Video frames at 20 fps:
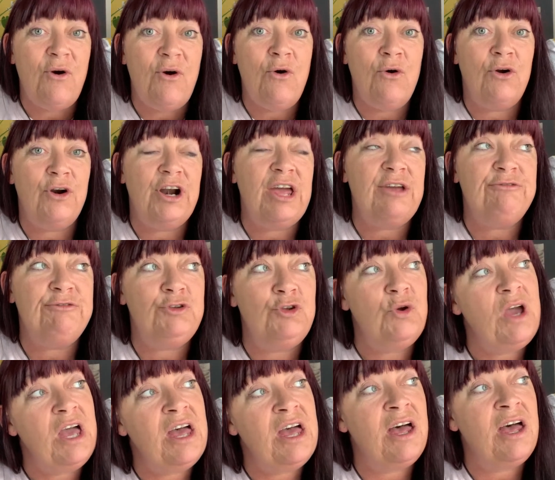Unless you've
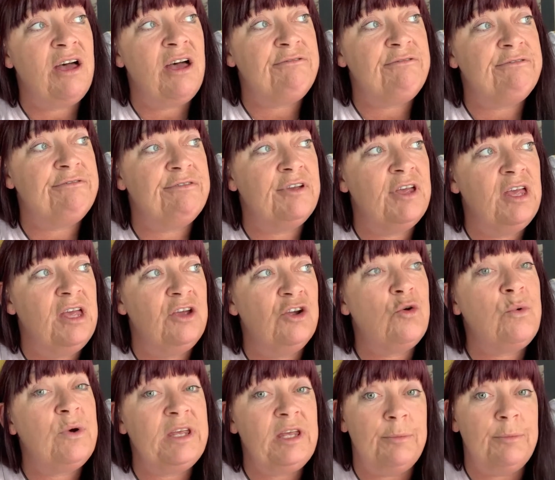got 20 people
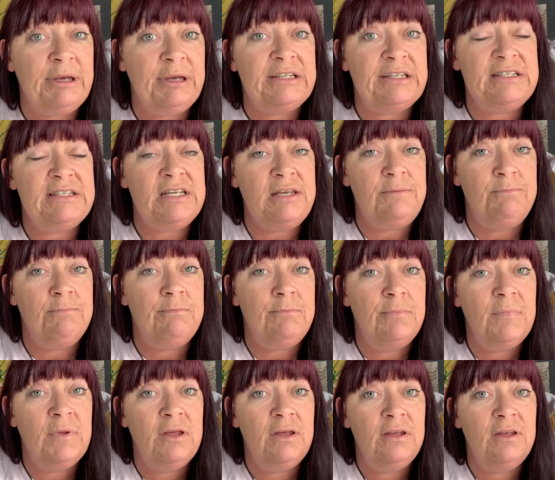waiting to
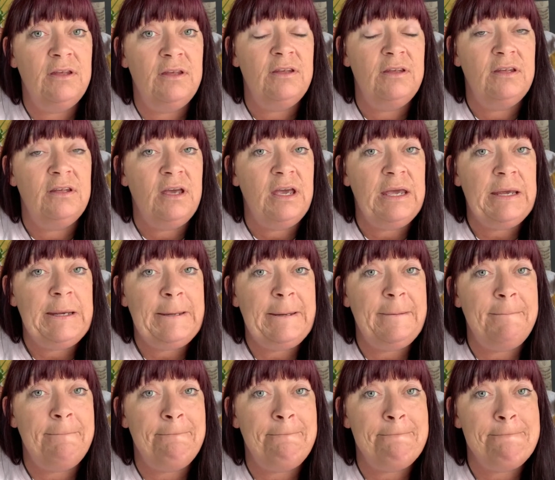
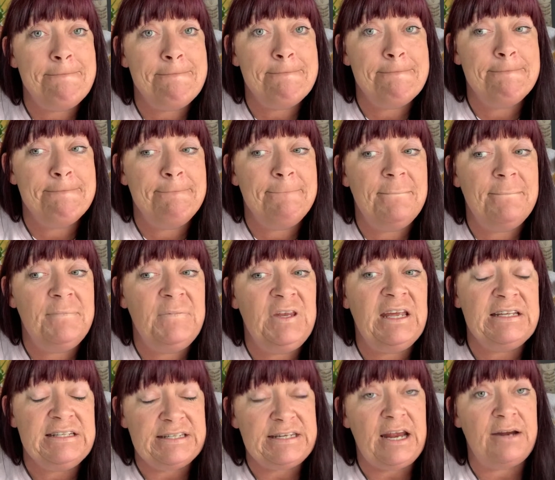shop with you,
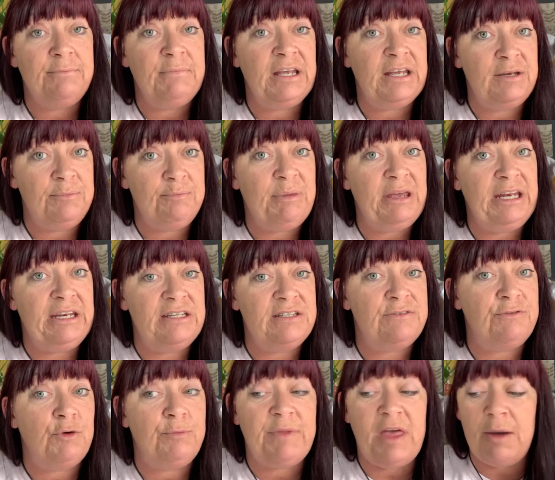you know, that you'd
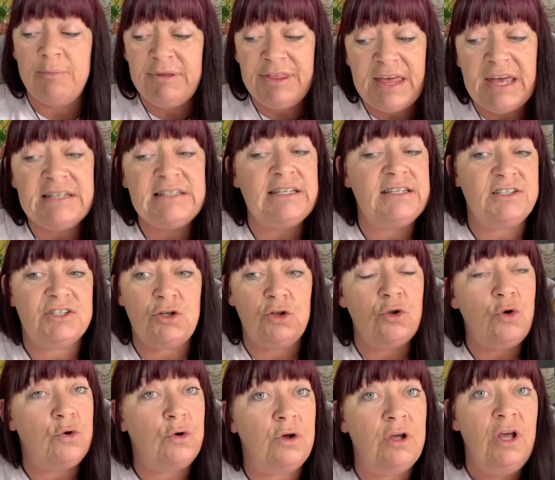start making the money
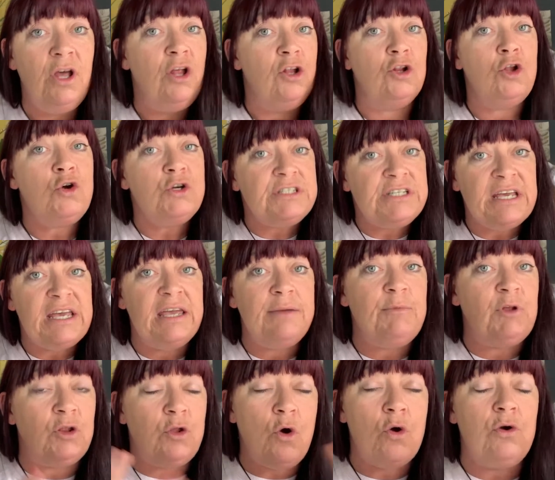
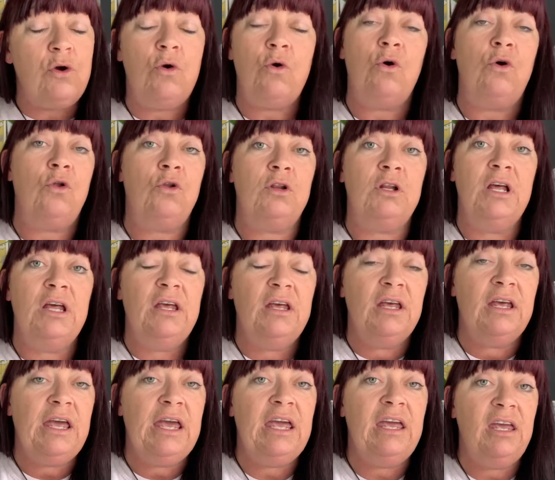then. Or
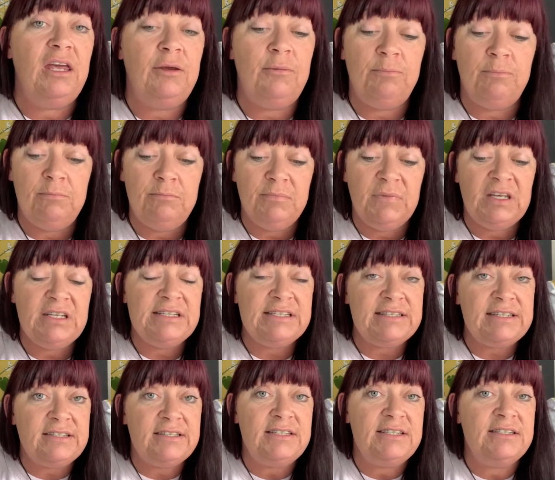if you have
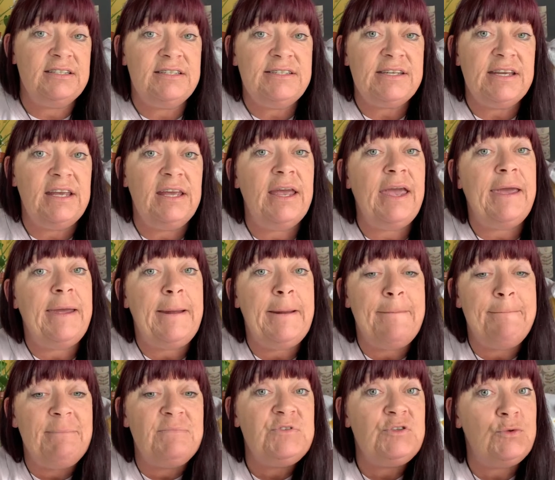quite a big
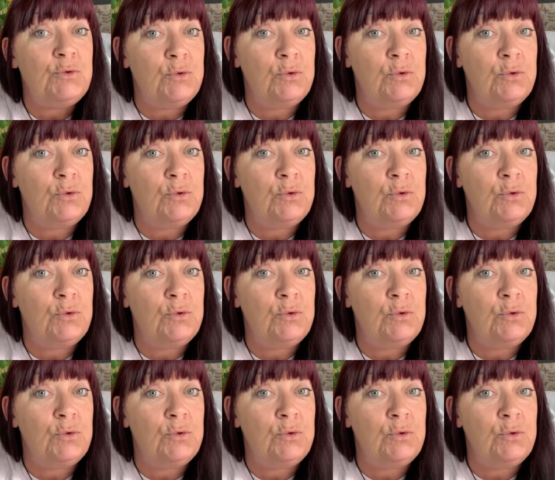team,